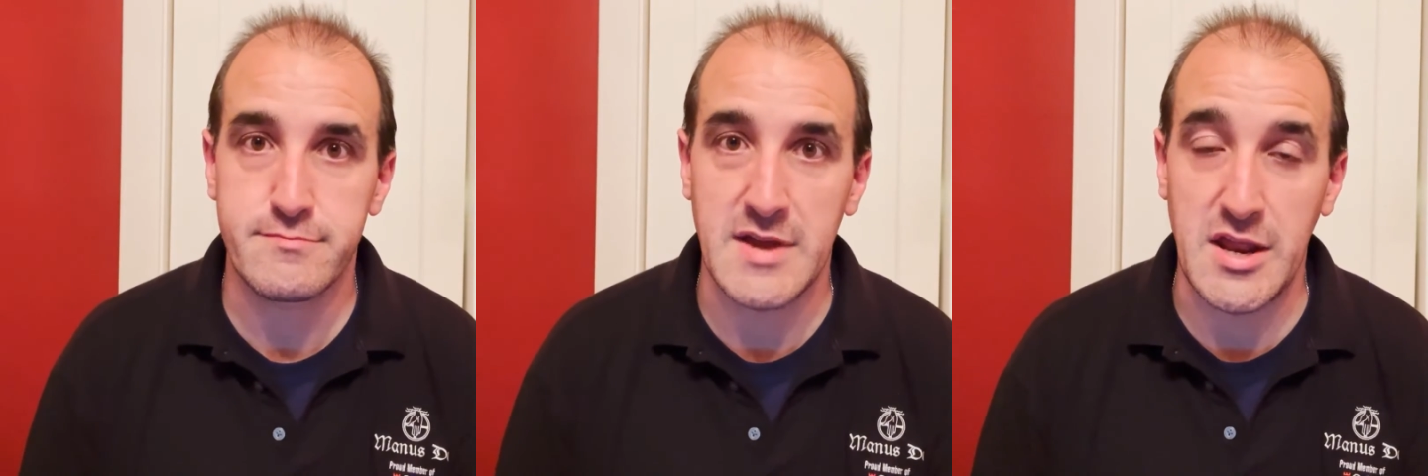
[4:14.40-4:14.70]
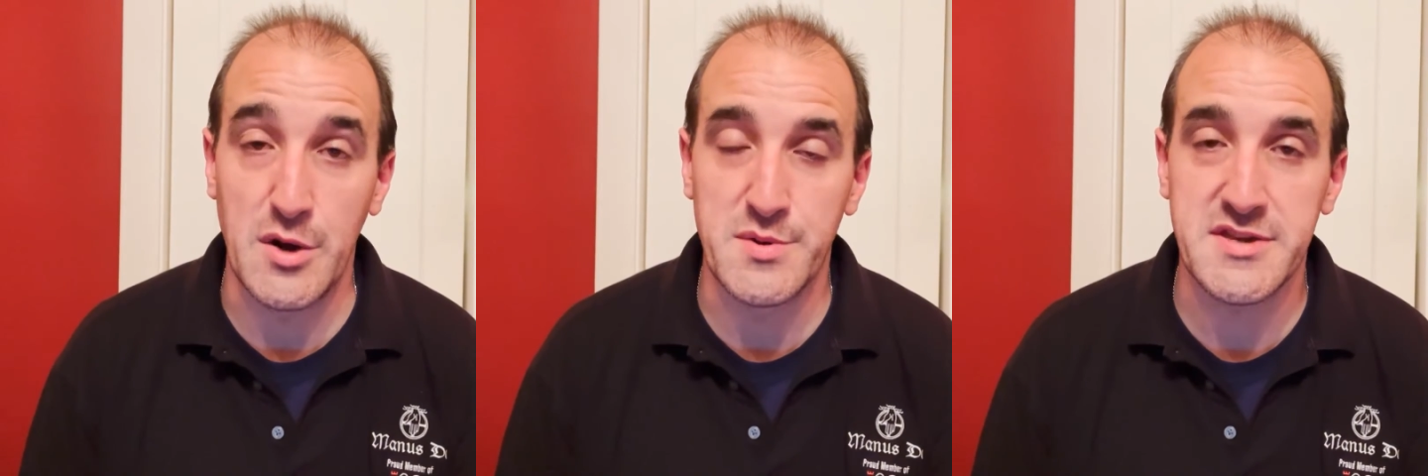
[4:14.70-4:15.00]
it
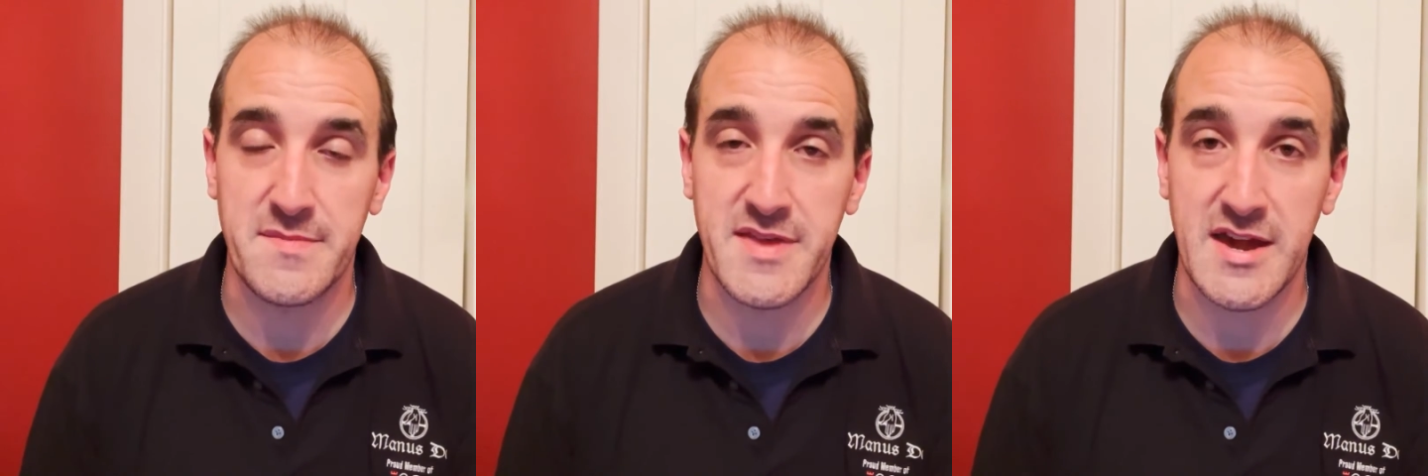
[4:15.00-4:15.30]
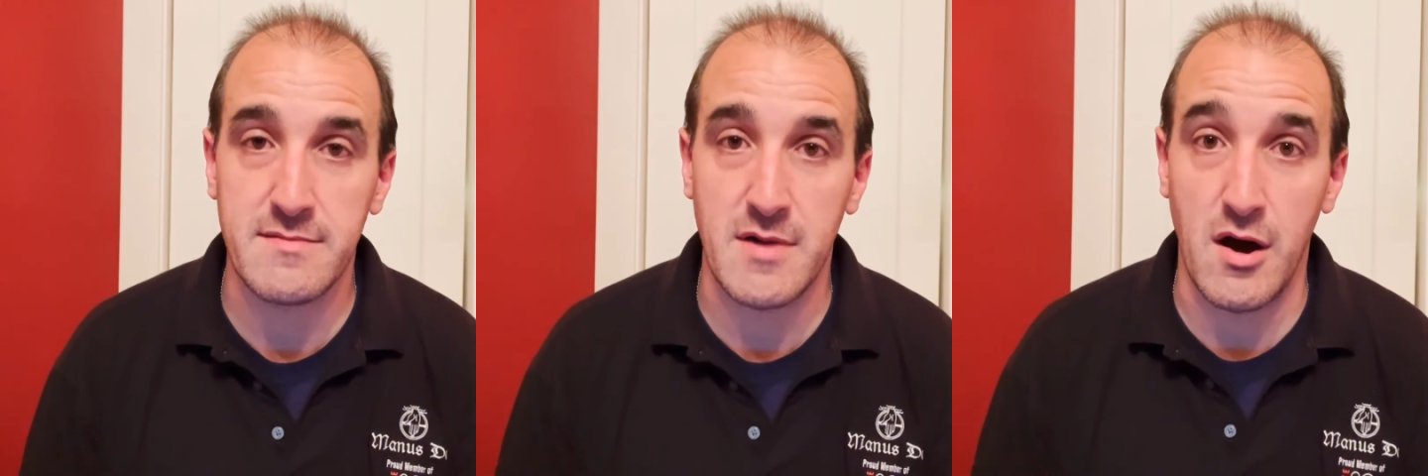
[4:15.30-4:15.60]
hosed
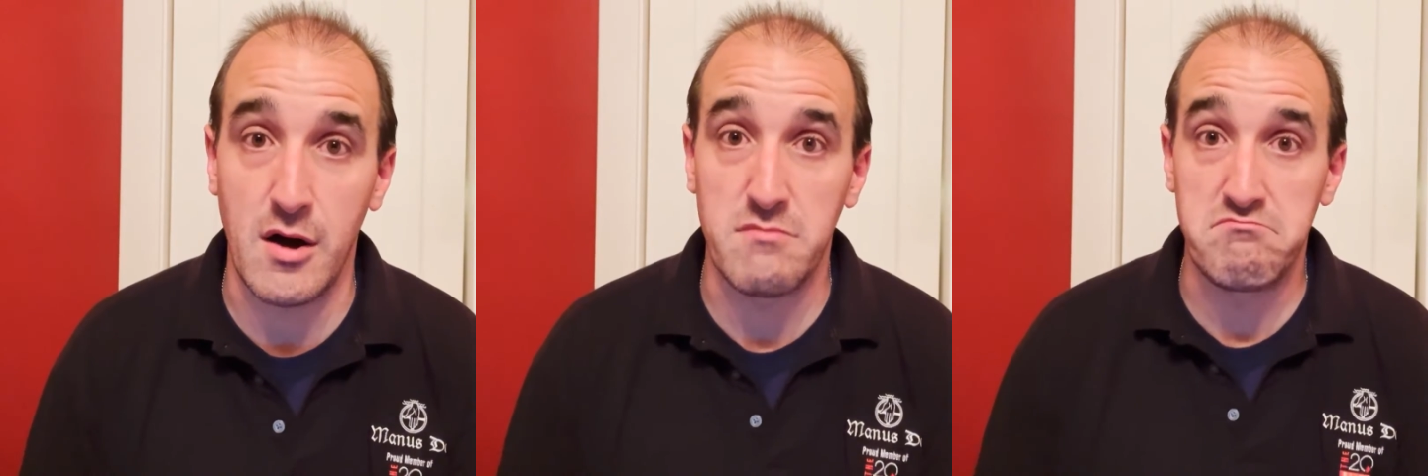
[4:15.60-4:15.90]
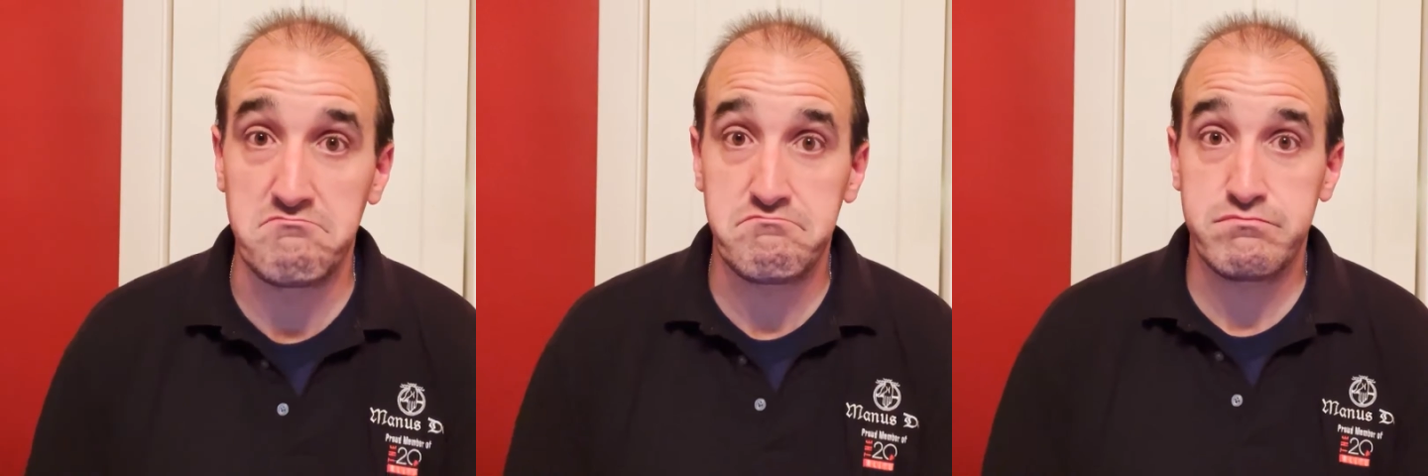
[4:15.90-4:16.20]
something
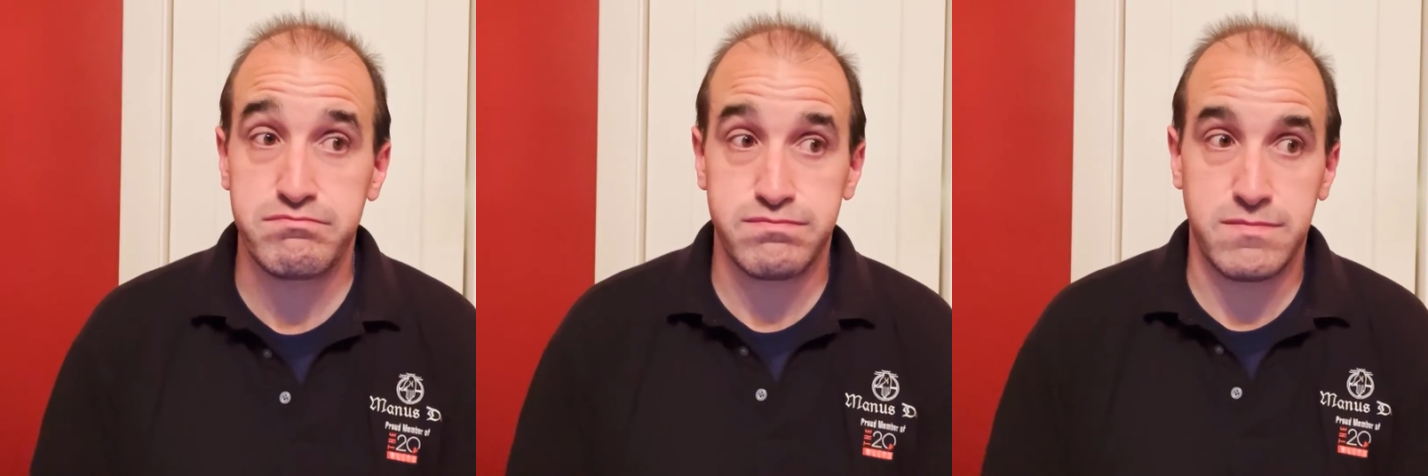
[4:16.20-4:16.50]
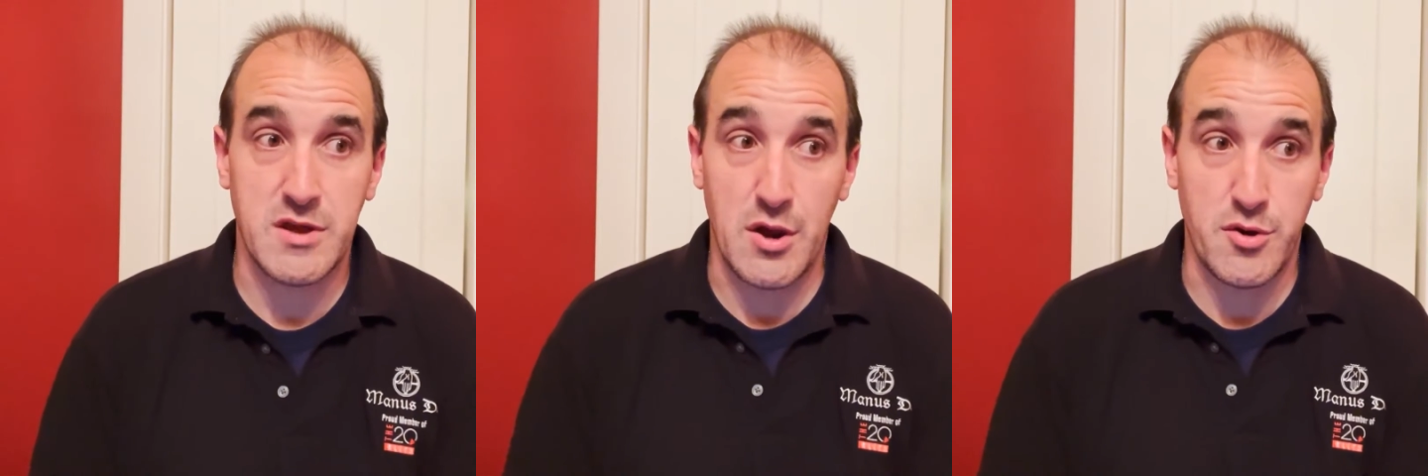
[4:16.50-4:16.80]
on,
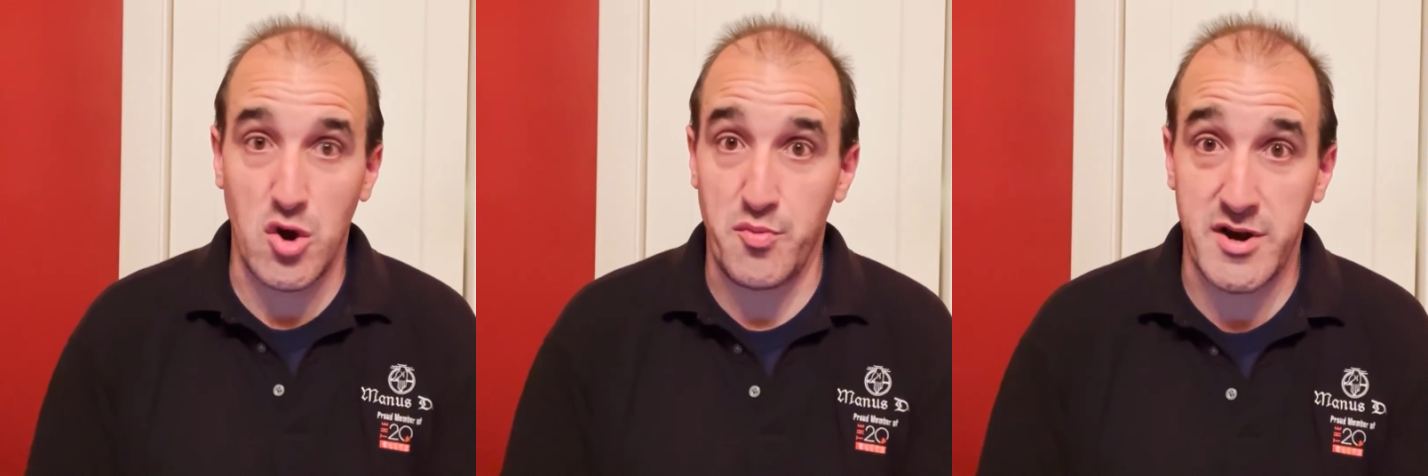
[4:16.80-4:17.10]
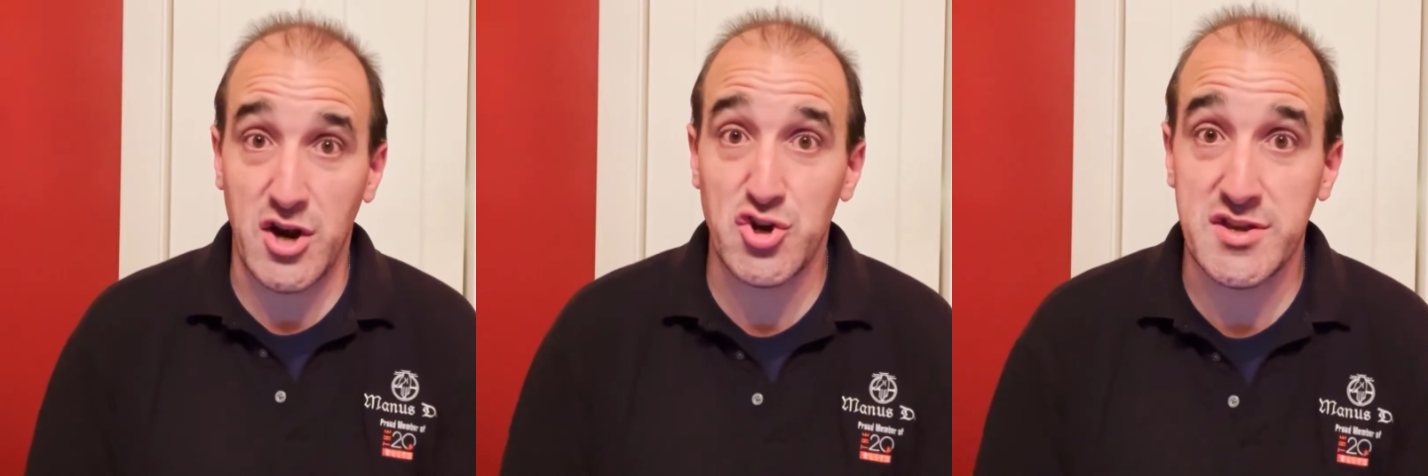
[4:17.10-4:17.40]
your
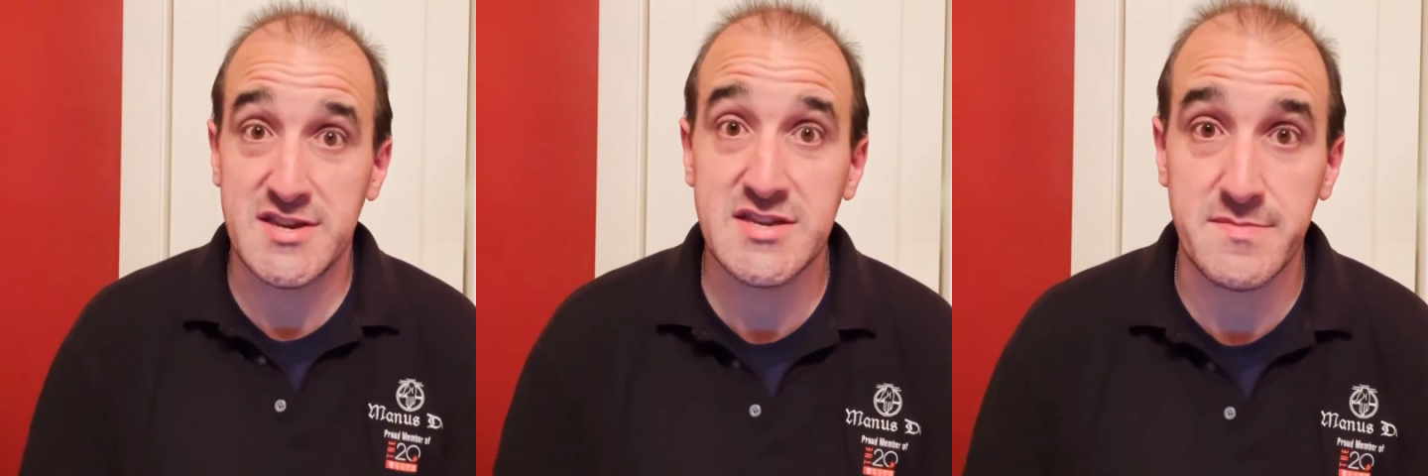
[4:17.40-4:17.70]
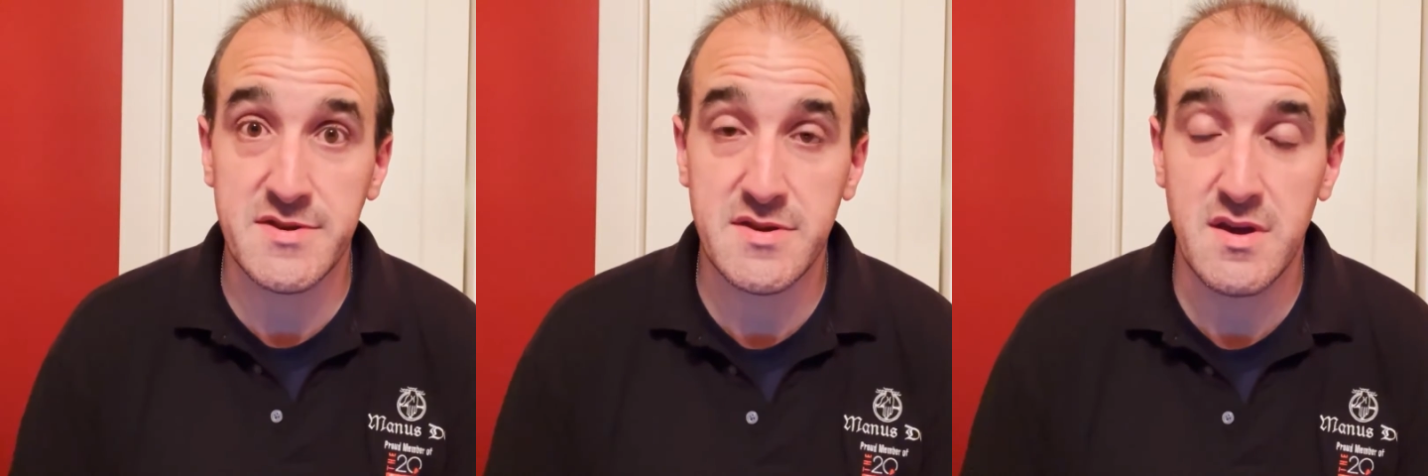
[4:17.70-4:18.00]
production
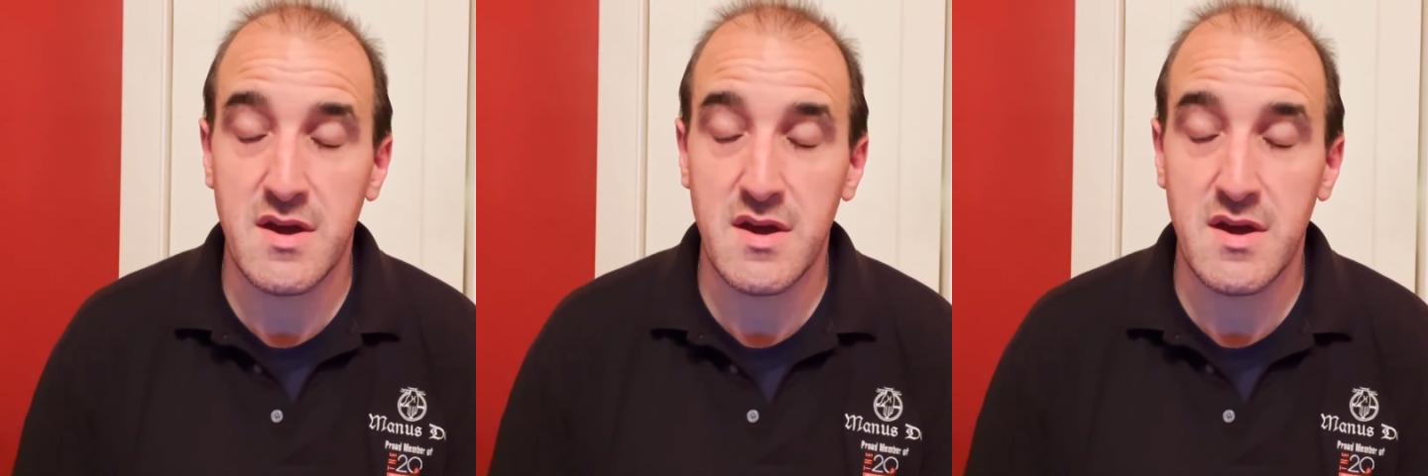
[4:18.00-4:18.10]
systems.